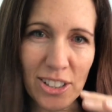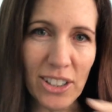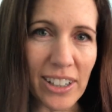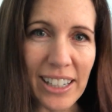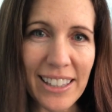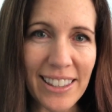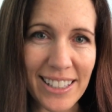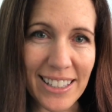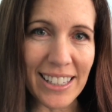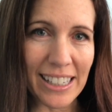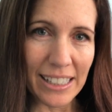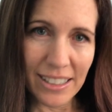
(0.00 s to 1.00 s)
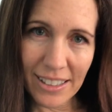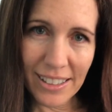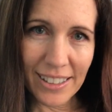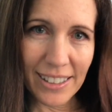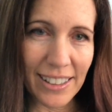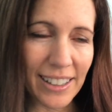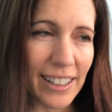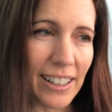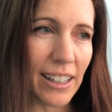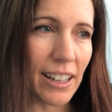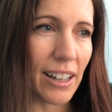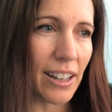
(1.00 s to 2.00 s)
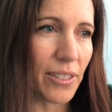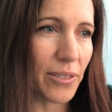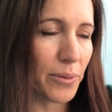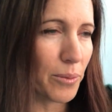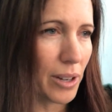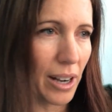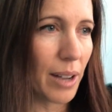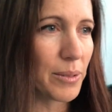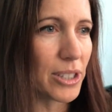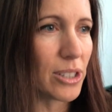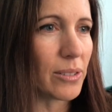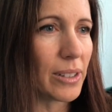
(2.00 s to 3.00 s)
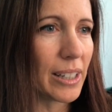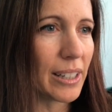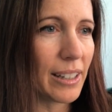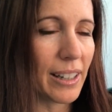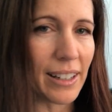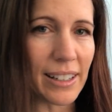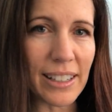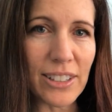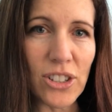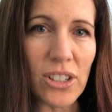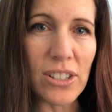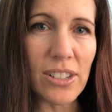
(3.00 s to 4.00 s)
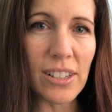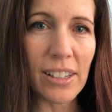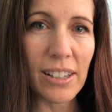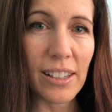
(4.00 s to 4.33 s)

took in the scene of what I was doing, and he just